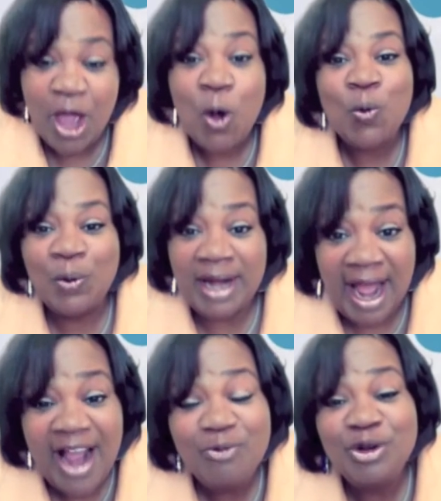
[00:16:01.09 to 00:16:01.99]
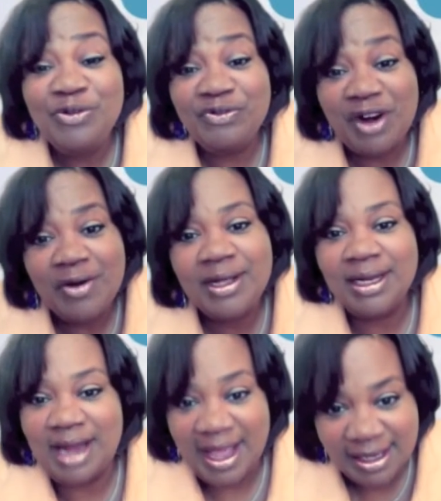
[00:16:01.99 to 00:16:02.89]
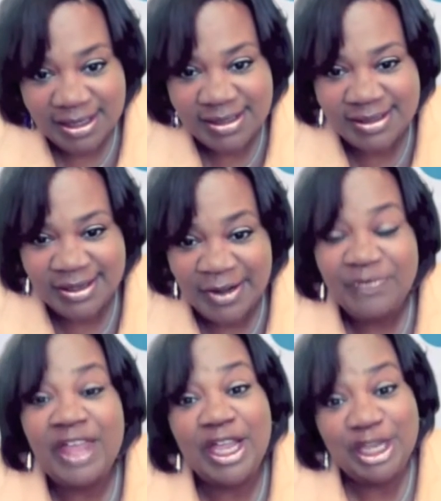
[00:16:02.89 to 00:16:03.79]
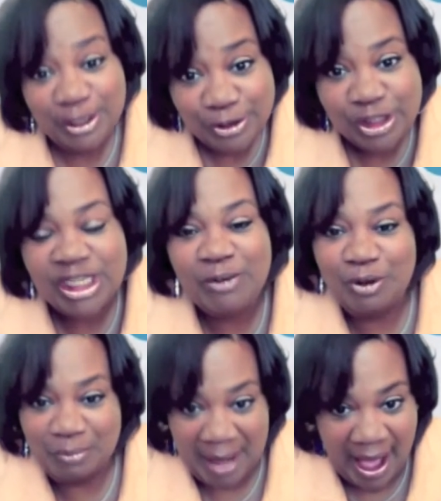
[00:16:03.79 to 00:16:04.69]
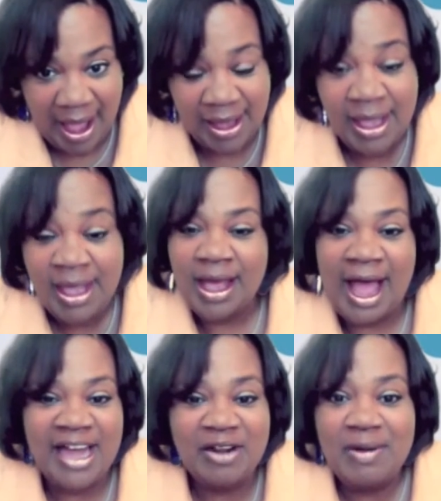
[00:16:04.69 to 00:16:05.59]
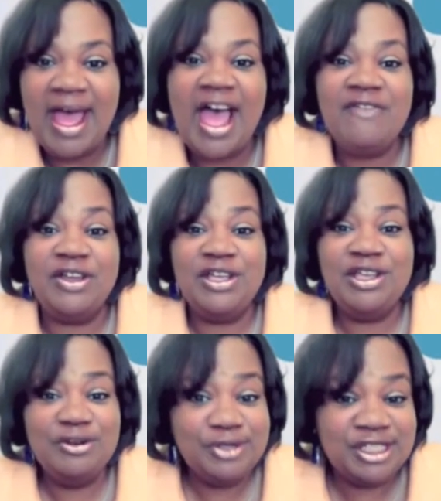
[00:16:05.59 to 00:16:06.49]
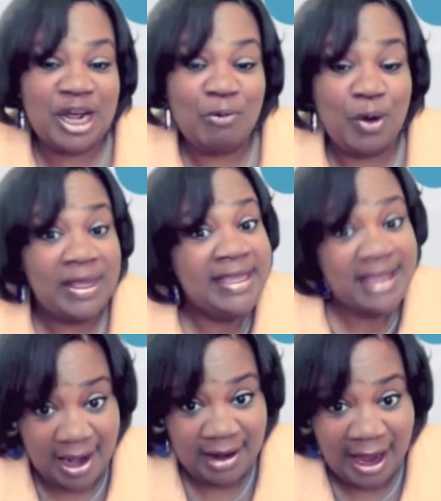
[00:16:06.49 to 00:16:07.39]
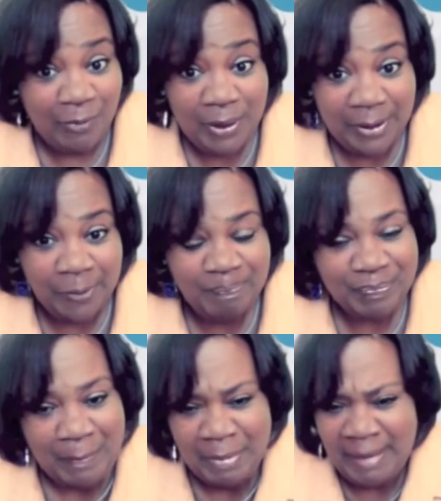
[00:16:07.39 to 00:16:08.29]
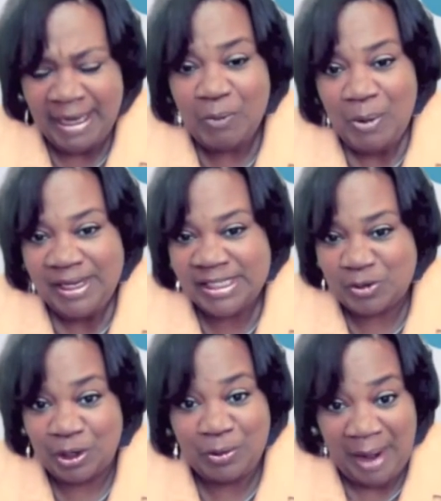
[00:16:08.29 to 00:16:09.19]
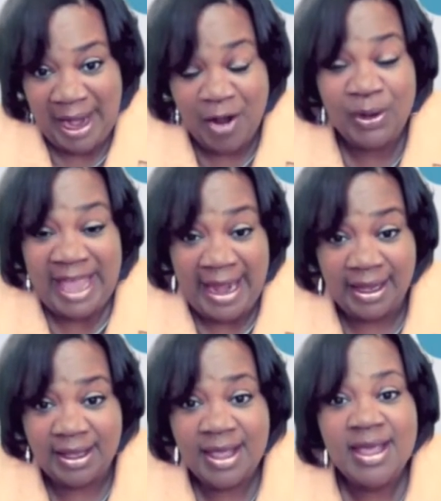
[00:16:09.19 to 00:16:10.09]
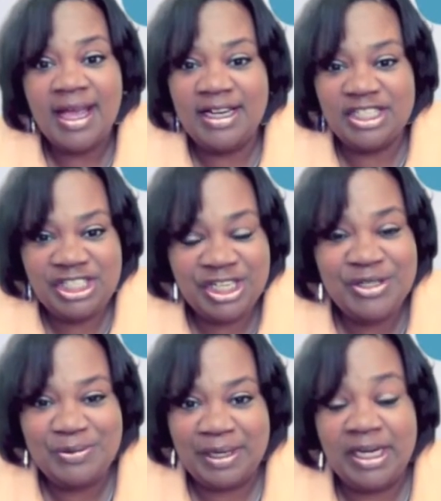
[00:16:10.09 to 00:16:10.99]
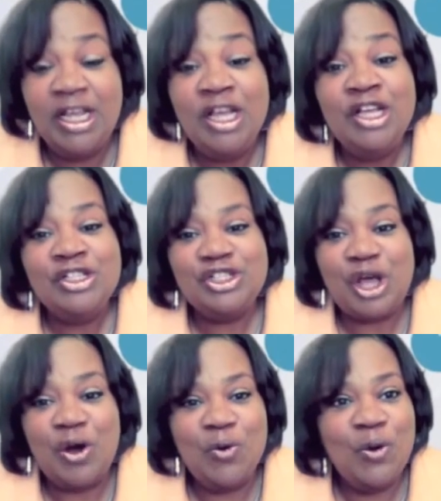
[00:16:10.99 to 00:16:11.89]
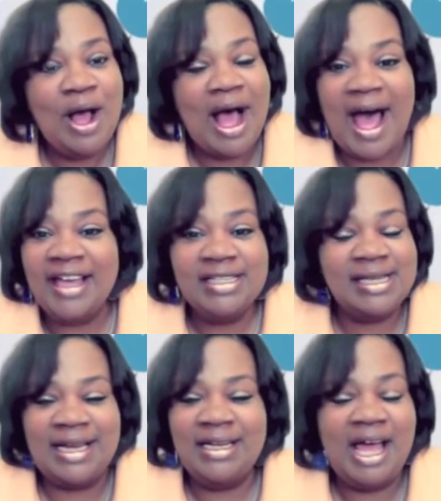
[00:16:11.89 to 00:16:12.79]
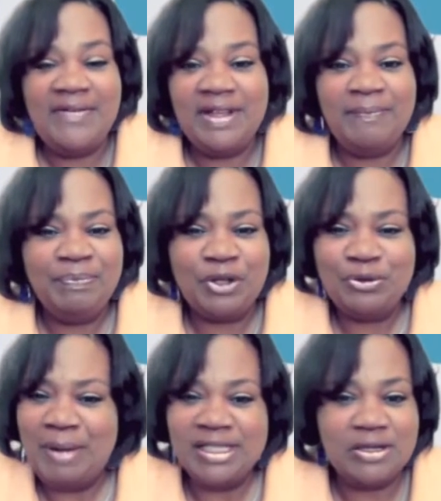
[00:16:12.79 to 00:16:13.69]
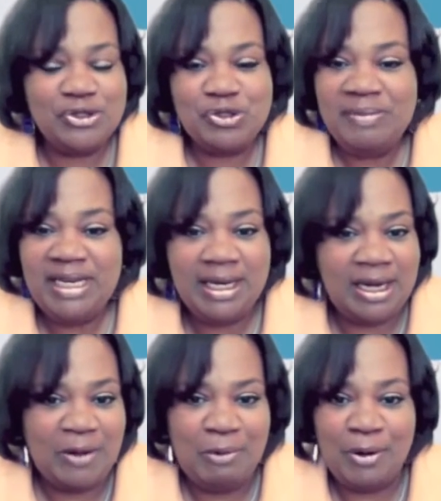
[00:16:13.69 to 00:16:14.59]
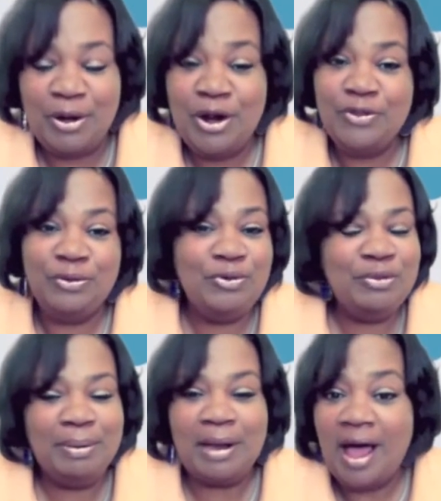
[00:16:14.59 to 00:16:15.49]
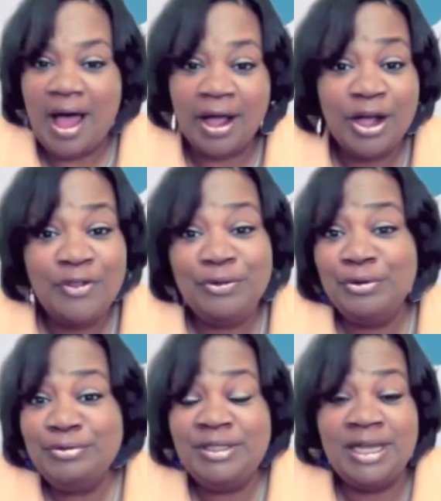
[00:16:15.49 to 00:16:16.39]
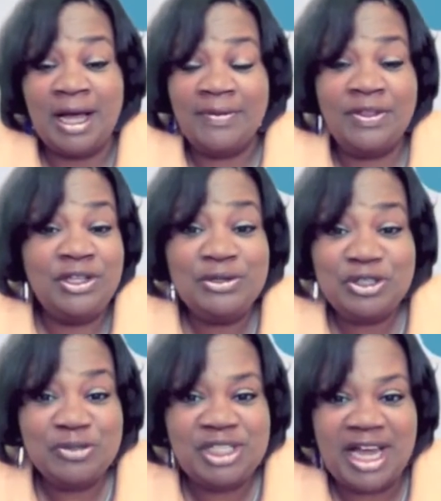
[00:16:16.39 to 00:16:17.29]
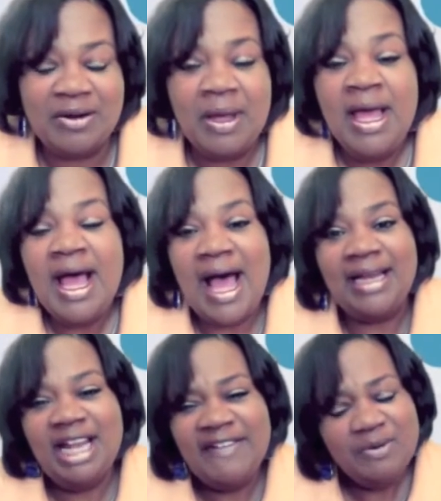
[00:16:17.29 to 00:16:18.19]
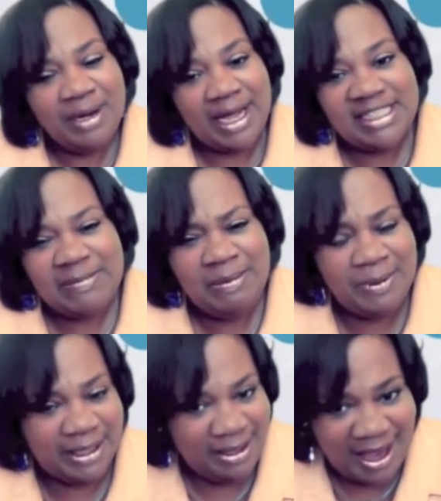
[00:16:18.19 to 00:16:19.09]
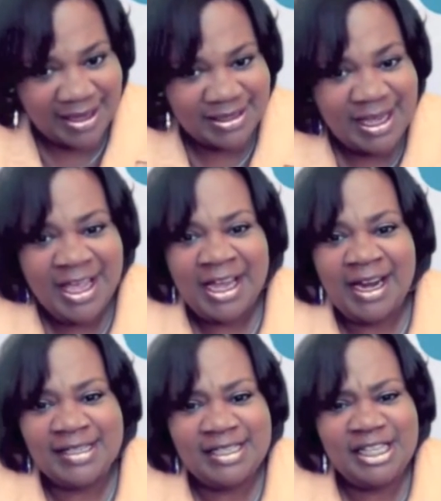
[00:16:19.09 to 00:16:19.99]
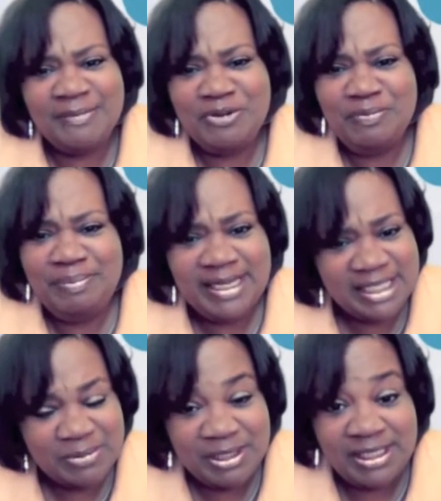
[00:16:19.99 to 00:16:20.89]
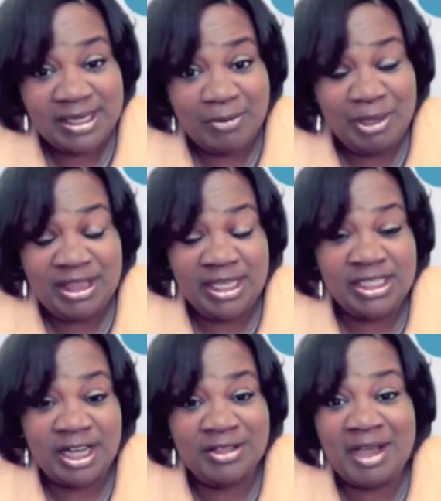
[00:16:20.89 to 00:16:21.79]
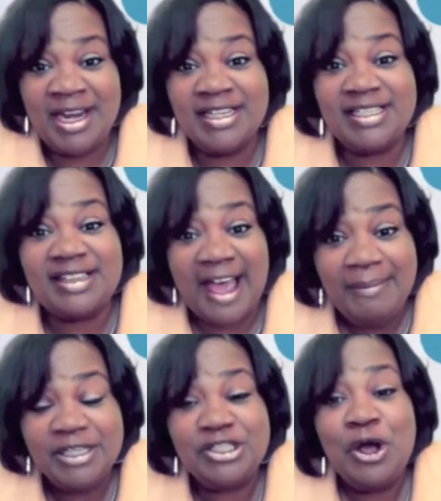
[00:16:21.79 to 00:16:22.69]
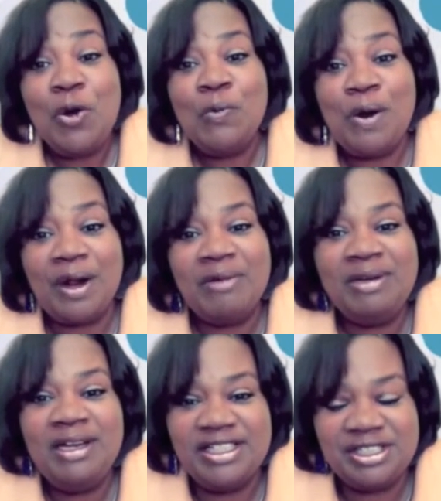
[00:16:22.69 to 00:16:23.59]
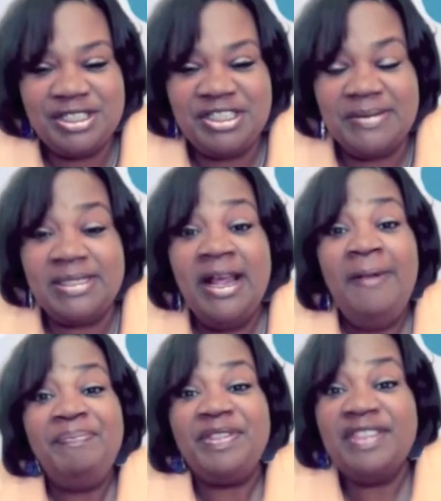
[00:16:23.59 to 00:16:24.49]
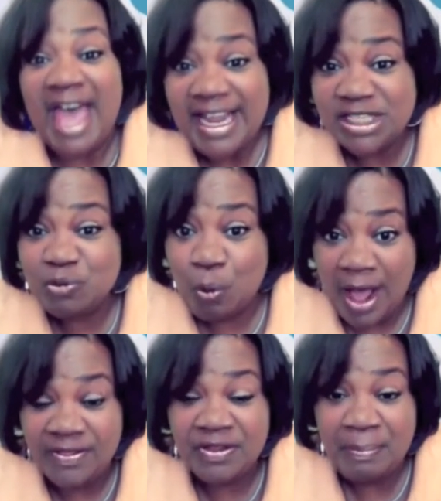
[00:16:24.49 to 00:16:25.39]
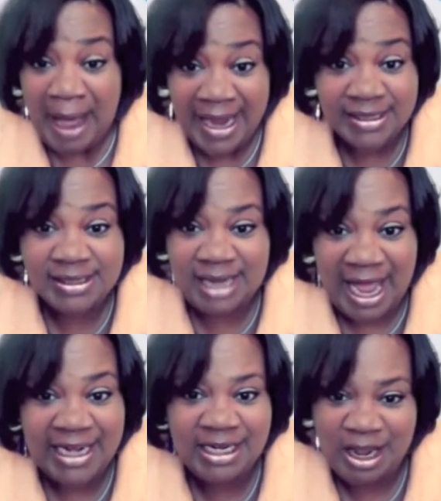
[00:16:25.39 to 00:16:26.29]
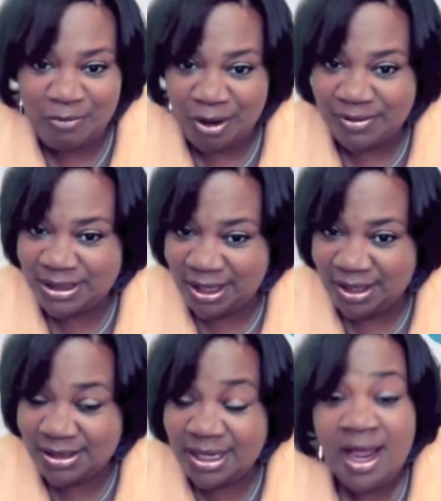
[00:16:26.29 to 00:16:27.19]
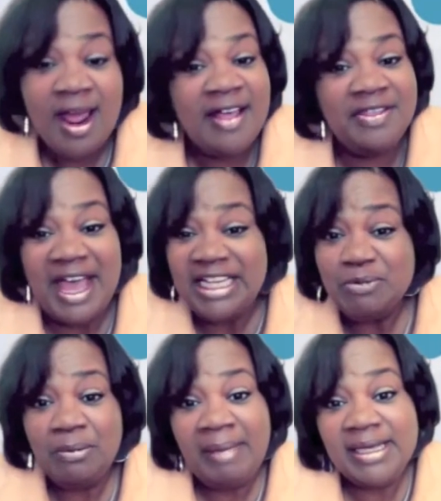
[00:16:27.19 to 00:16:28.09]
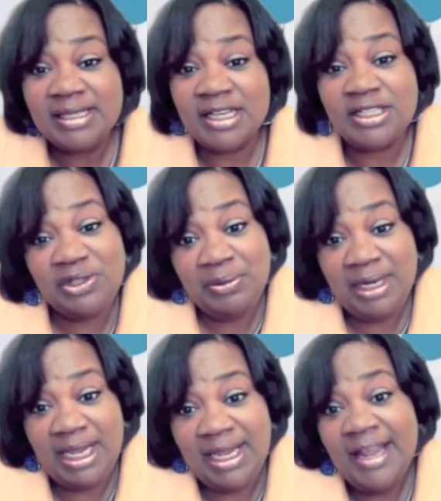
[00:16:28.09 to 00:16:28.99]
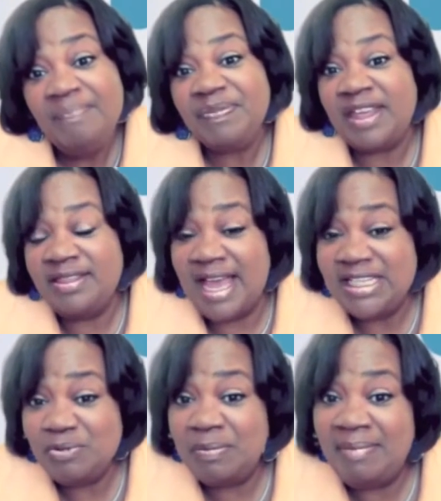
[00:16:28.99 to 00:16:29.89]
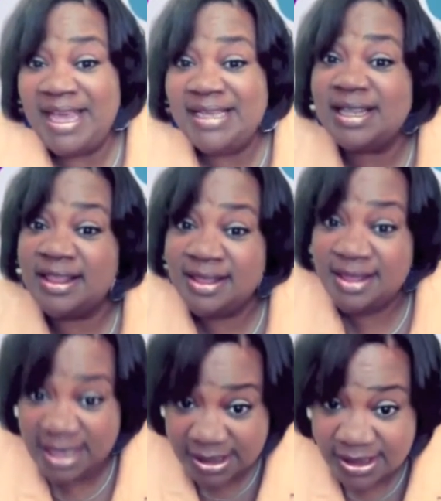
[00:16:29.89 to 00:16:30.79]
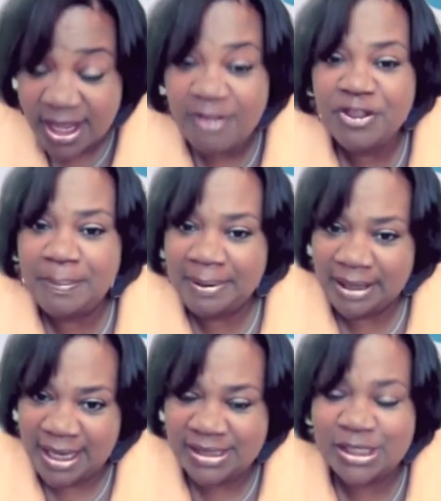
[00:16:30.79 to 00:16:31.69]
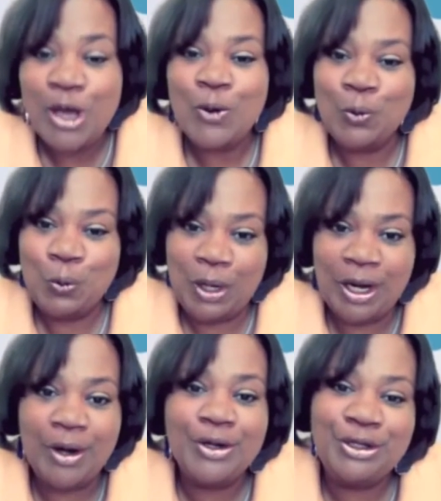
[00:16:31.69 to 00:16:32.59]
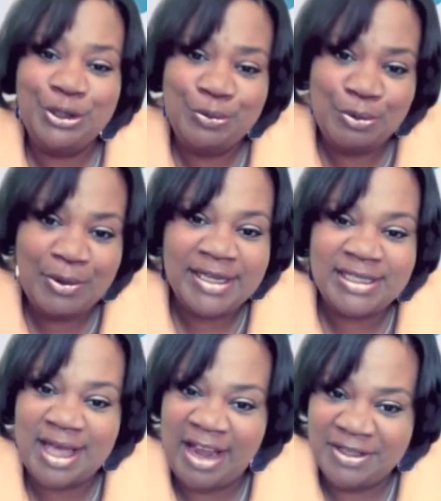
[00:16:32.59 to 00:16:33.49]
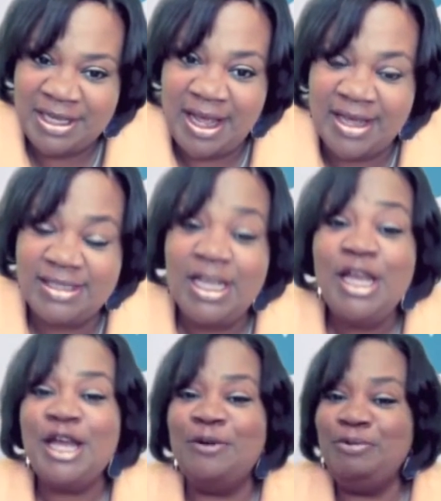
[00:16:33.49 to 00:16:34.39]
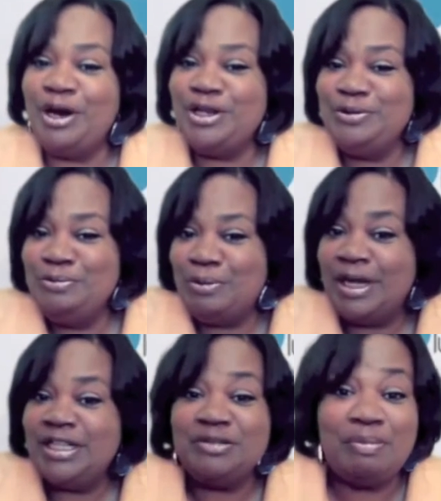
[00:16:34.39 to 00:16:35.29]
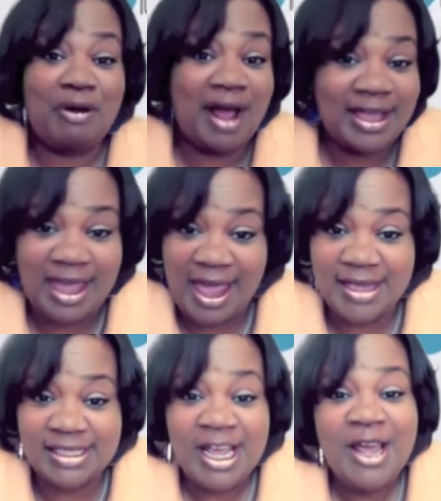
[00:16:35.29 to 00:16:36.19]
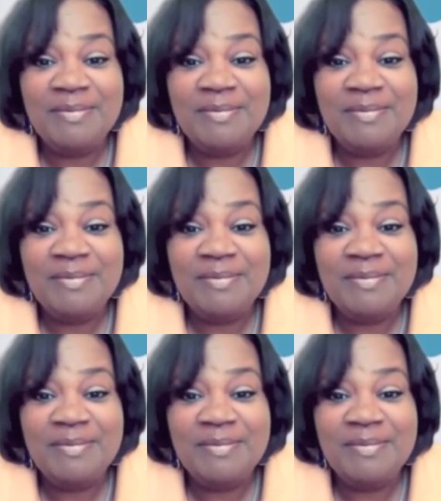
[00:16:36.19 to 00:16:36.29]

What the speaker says: When I refer clients, they usually will buy. I don't have a huge network yet. I will. But my network is organic and it's genuine. So I love it through my social media network, through the blog, through the YouTube channel. I love it when I see people connect and I see them do business with each other and establish working relationships. That's what the By Design Network does. And that's what makes us unique. And that's what makes this the place where you want to advertise and where you want to broadcast.